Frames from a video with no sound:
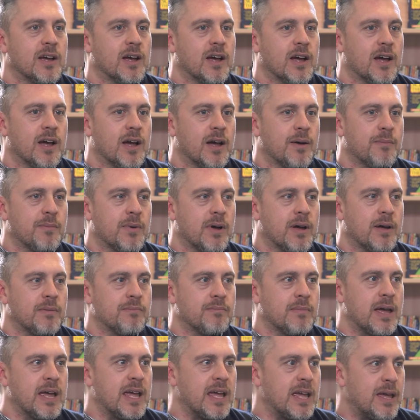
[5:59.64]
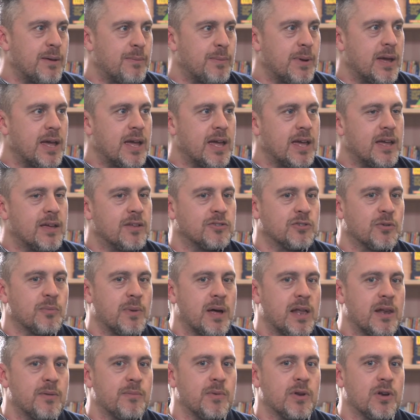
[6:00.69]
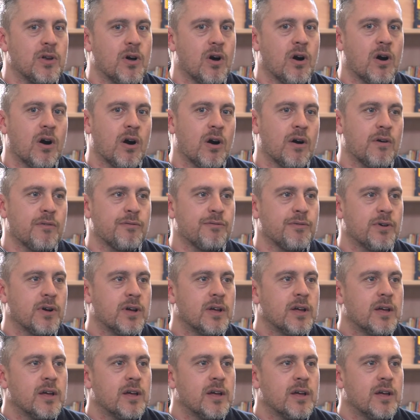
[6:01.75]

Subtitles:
And maybe some element of